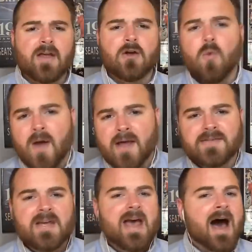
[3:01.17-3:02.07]
they
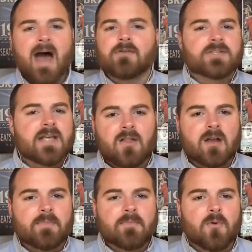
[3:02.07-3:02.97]
quit. I understand a
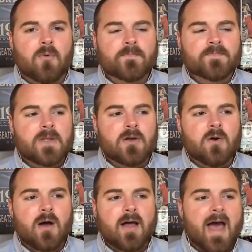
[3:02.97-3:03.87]
lot of people, you
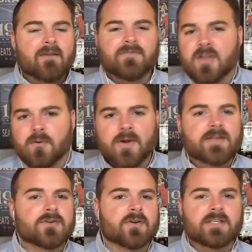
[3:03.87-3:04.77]
know, have
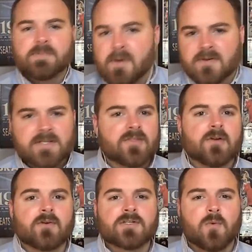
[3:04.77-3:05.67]
theories or conspiracy
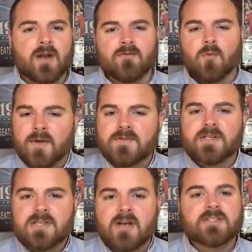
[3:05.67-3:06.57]
theories or whatever. We've
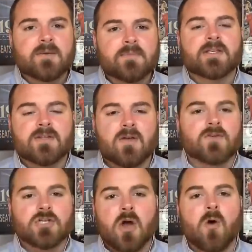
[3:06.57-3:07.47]
discussed some of this on
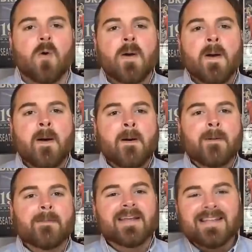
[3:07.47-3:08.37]
the show,
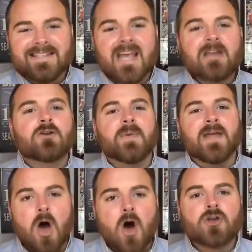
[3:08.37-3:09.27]
but it continued to be
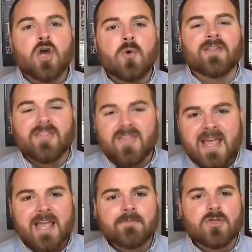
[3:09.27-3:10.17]
an ongoing
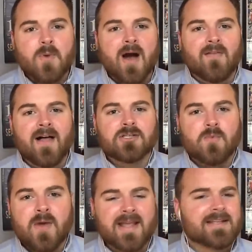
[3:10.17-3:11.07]
theme throughout
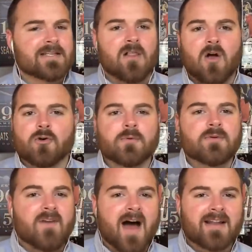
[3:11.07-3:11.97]
last week. Is the locker room
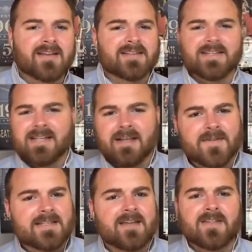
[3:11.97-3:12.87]
divided? Does the
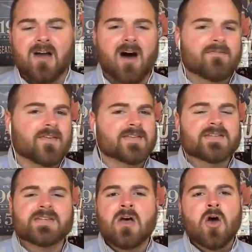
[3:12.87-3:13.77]
defense hate the
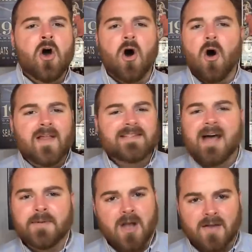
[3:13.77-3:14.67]
offense? All that
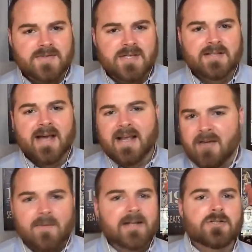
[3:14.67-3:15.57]
type of nonsense. I
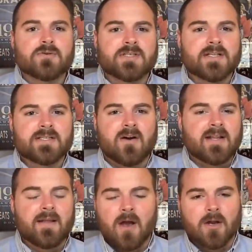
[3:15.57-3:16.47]
gave my two cents on
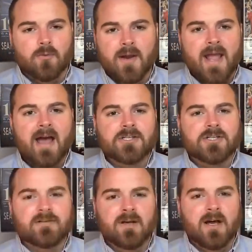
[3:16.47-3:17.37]
it. I'm not going to rehash
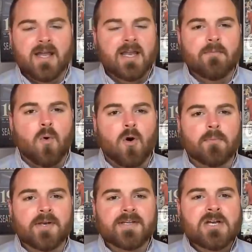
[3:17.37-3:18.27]
it anymore.
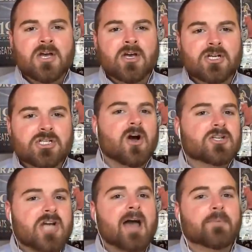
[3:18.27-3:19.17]
But
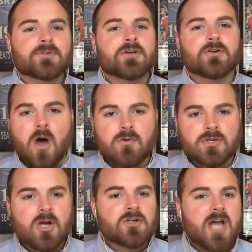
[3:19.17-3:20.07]
Josh Heupel took
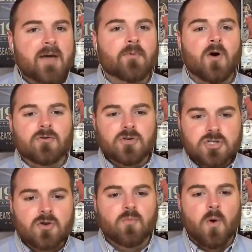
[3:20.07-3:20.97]
notes. Josh Heupel
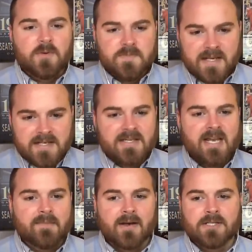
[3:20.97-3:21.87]
understood what was being
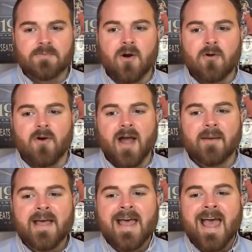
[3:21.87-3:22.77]
said about his
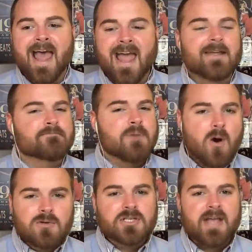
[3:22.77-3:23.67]
program. And in
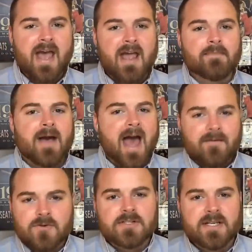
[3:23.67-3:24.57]
post-game,
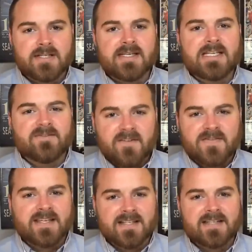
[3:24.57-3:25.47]
after Tennessee's
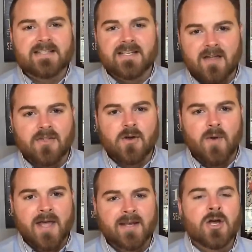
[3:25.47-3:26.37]
56-0
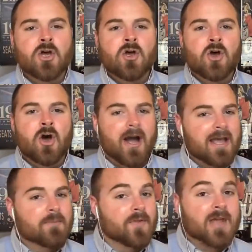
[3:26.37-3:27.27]
win,
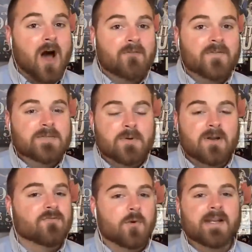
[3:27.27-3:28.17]
again, where the offense put
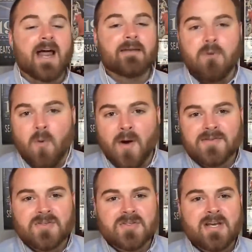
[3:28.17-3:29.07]
up 49
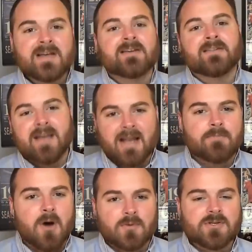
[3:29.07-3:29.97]
points, had a
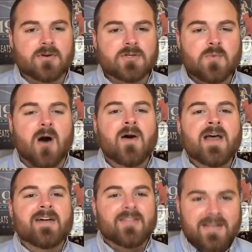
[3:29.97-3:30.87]
punt return as well,
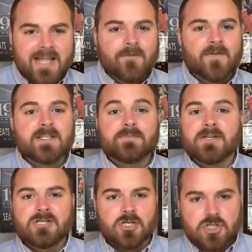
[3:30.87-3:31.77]
the defense
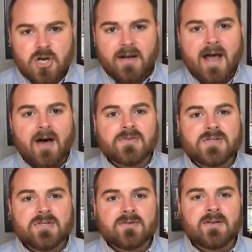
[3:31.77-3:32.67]
pitched a
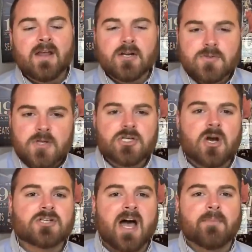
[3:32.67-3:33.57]
shutout. Here's what
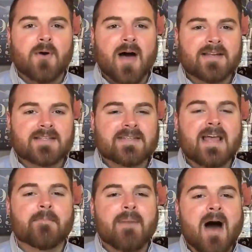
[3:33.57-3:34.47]
Josh Heupel had to
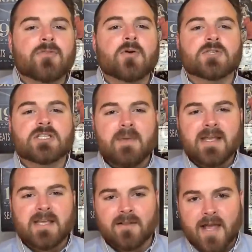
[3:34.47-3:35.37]
say about those
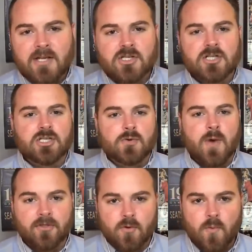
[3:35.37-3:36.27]
speculations
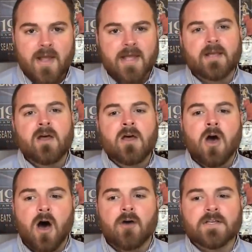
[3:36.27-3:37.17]
throughout the week
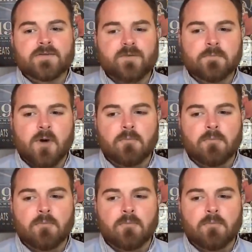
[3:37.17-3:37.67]
of his football